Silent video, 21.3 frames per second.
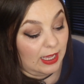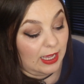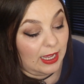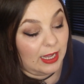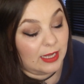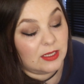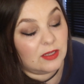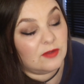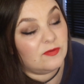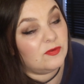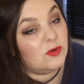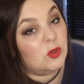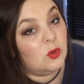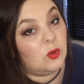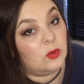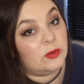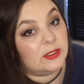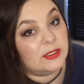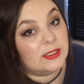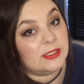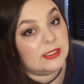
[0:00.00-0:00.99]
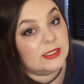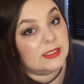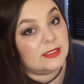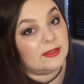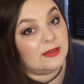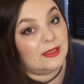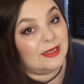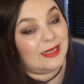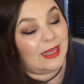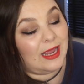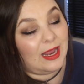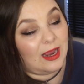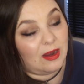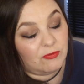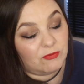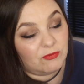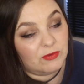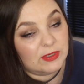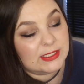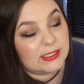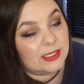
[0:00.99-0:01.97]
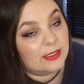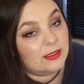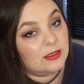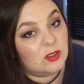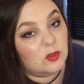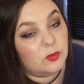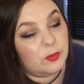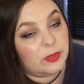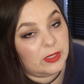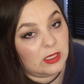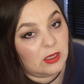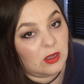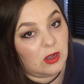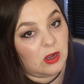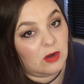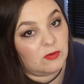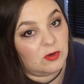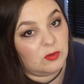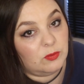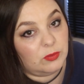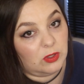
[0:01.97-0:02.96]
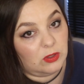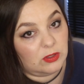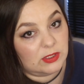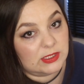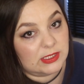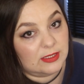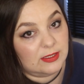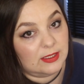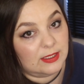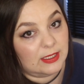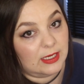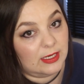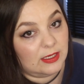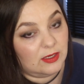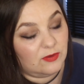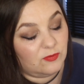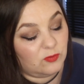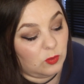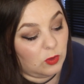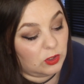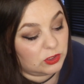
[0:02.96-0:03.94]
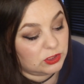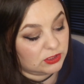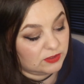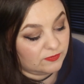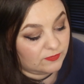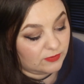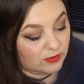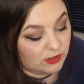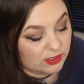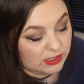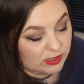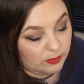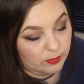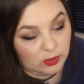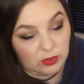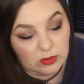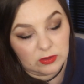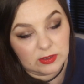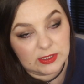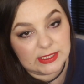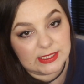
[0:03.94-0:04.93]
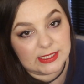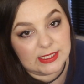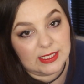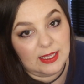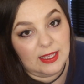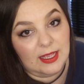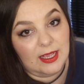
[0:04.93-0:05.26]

I have noticed that every single PR unboxing that I have watched of Glossybox